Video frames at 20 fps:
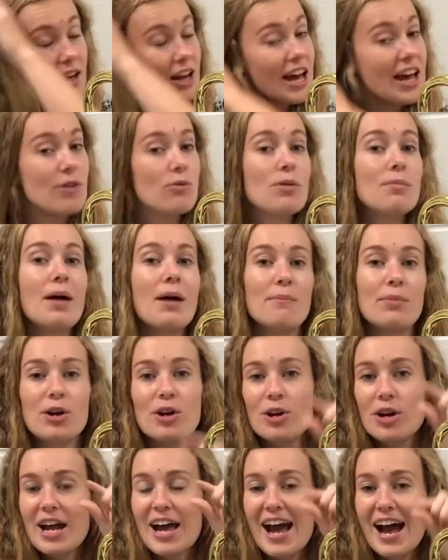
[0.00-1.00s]
And
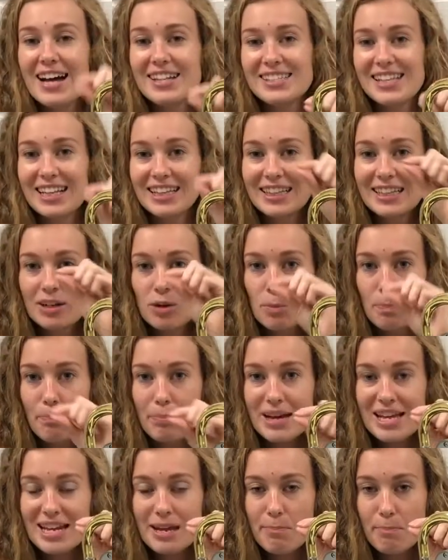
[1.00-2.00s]
remember, it has that little
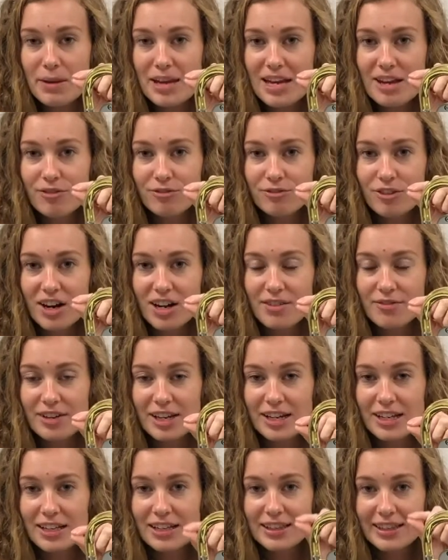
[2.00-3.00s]
bitty B in front of
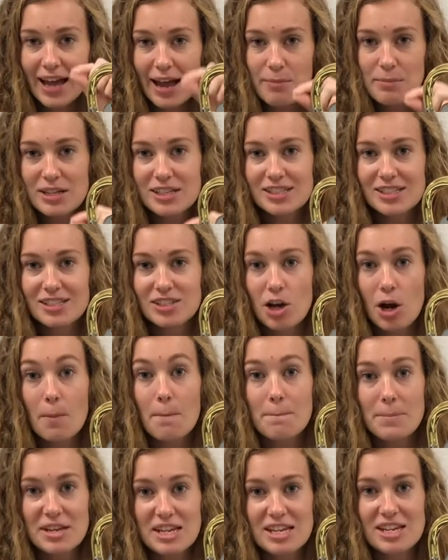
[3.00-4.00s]
it. That means it's our
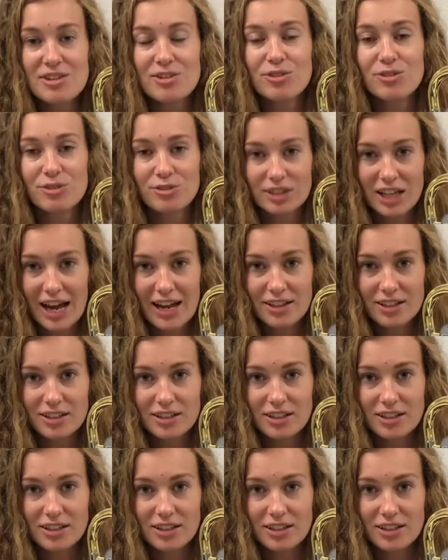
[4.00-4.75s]
B flat.